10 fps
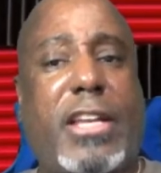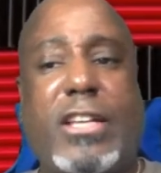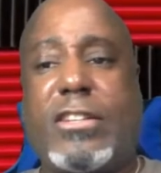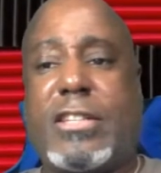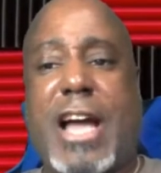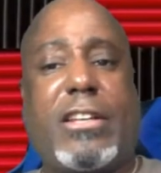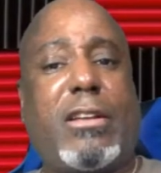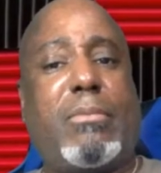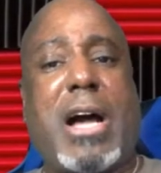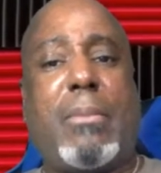They just got
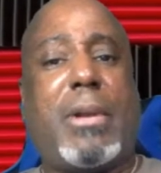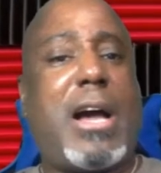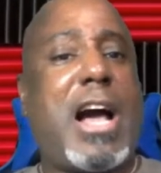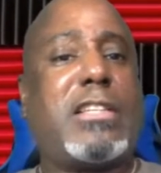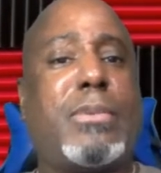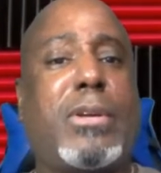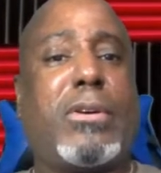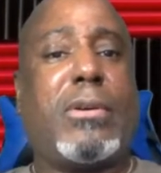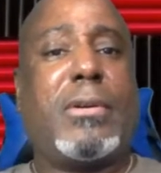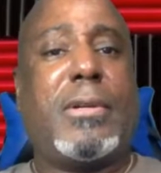done bombing a hospital.